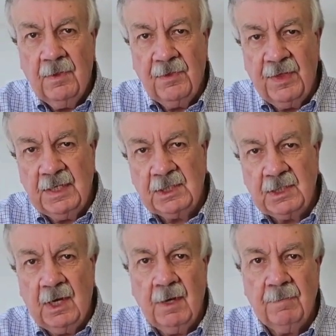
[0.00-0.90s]
Things
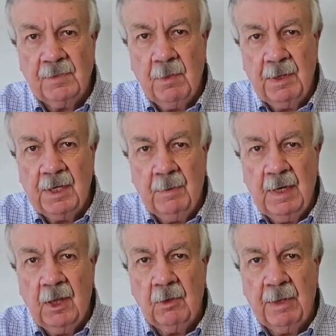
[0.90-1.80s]
start to become a
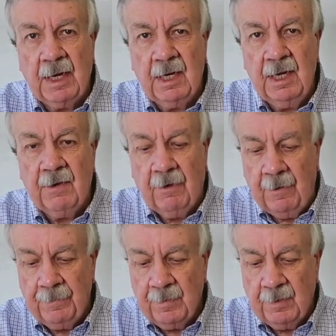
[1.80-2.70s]
little bit
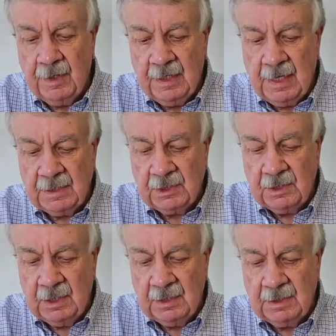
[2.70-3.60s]
clearer when he gets
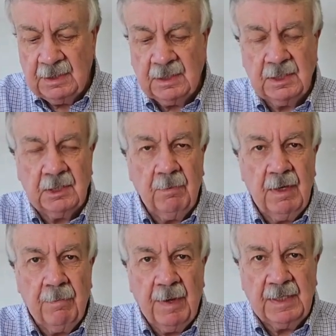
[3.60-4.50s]
to
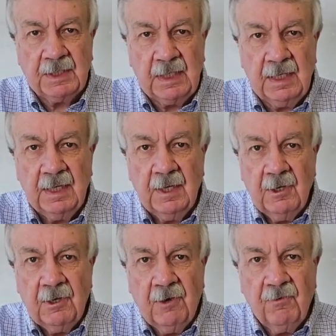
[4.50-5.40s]
meet Betsy
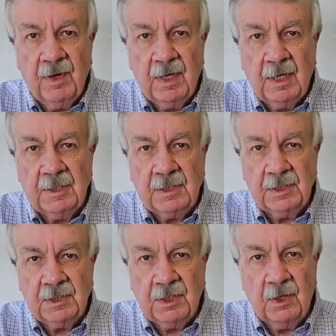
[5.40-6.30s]
and
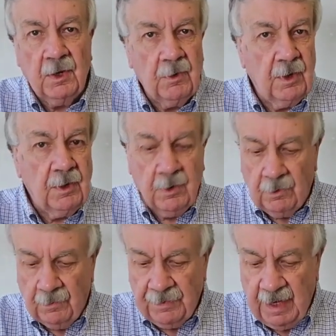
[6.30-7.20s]
realises that her
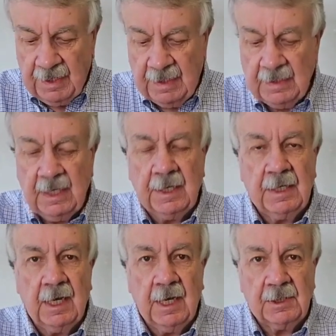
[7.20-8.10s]
uncle, Danny
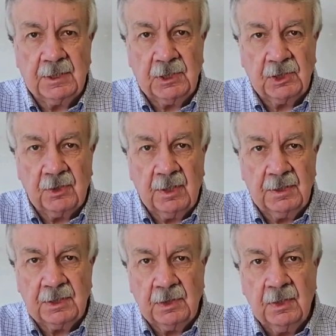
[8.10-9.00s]
Glass, is
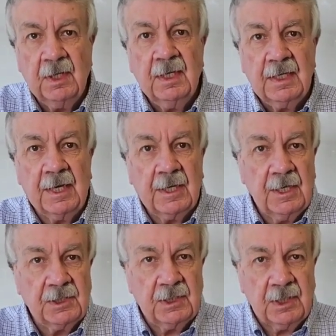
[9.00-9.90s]
trying to get
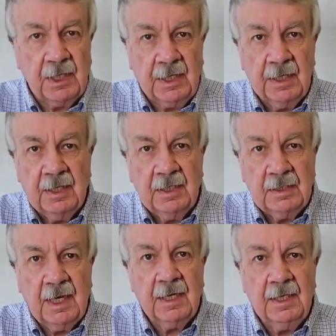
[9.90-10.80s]
custody.
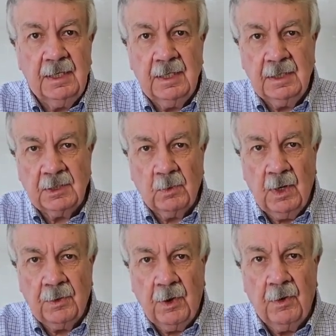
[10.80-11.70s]
Danny is a
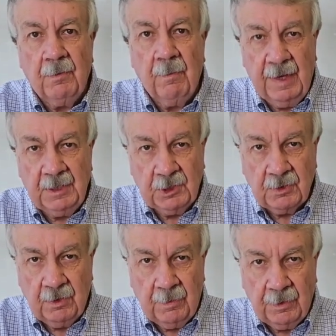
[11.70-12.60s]
well-known major
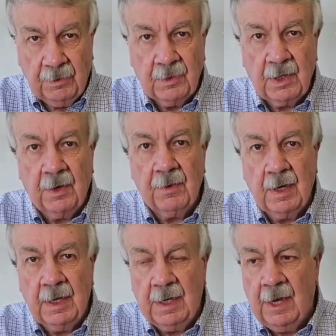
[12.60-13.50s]
criminal,
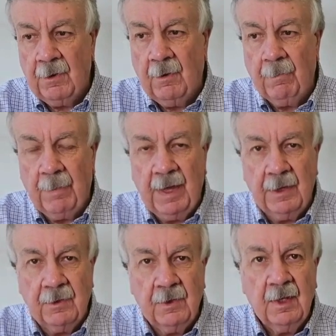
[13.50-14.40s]
currently out on
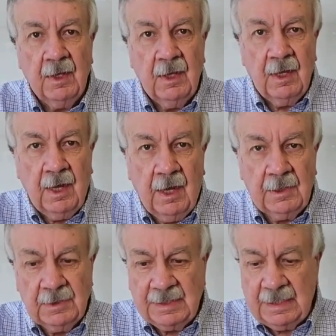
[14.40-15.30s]
bail,
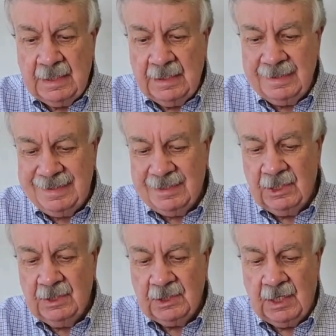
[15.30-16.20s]
and it
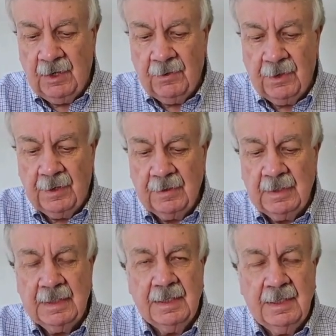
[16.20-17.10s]
turns out that
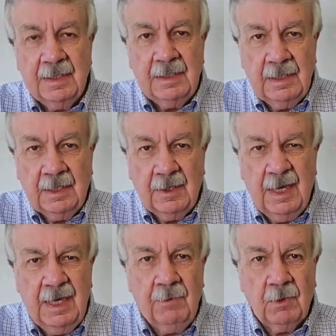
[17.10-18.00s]

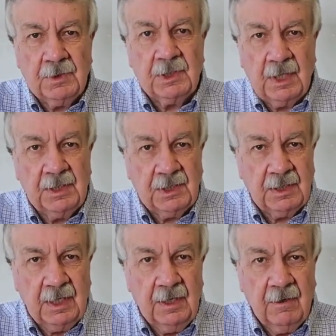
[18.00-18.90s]
he wants
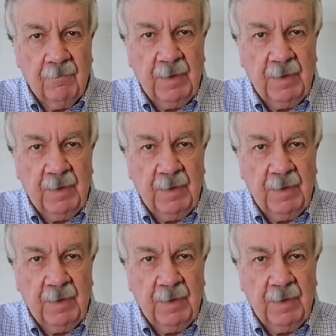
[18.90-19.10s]
custody of